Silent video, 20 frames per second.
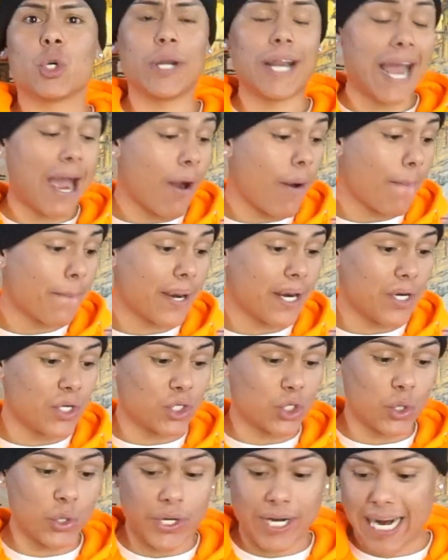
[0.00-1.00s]
now I'm gonna
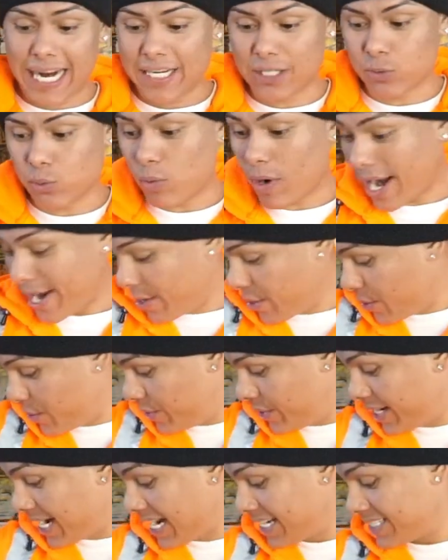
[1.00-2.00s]
show you guys why do
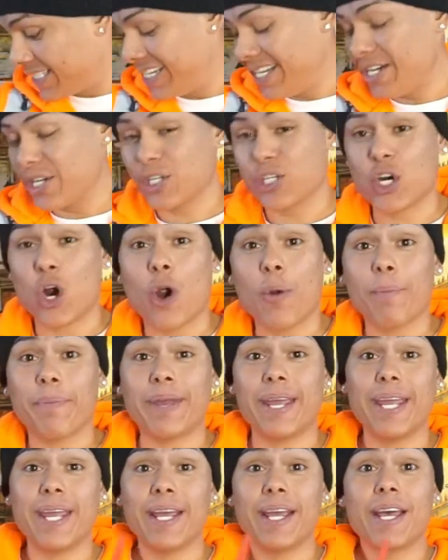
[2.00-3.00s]
you guys need a
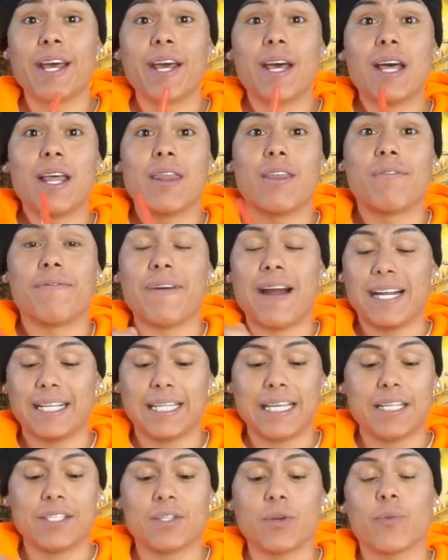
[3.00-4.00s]
Sharpie. The fact
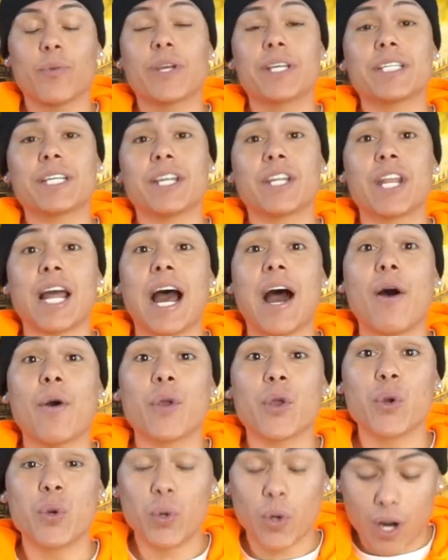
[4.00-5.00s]
is, the reason how
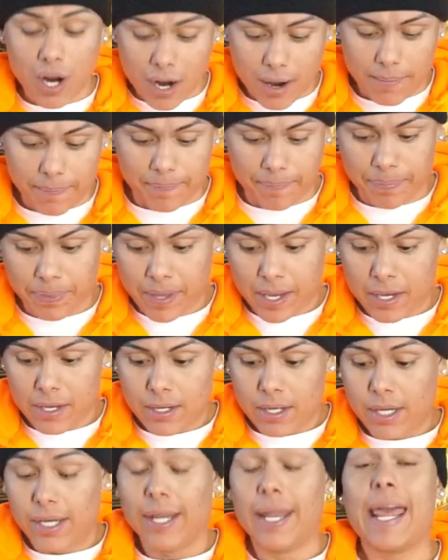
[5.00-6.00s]

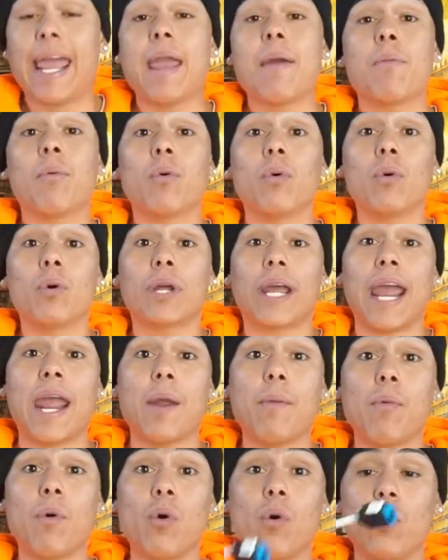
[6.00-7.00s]
you label
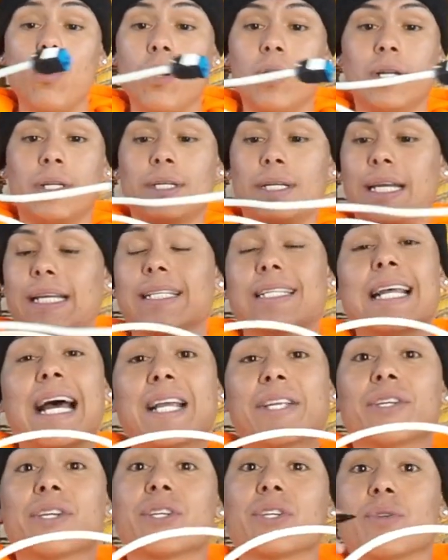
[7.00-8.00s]
cable is
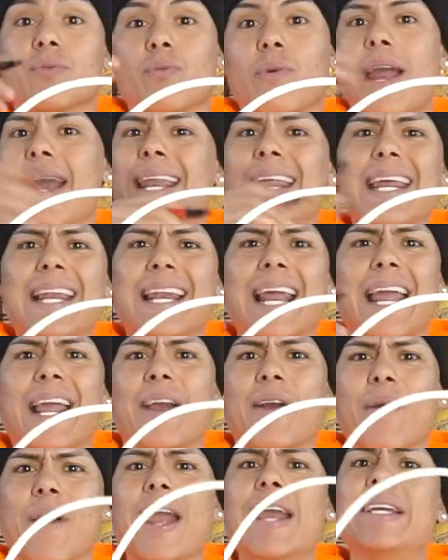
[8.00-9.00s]
not just writing like
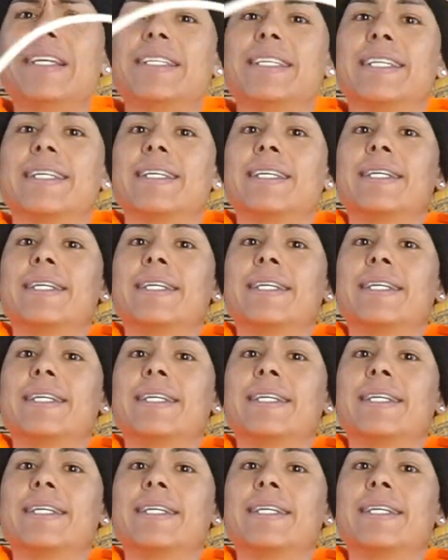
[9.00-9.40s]
crazy.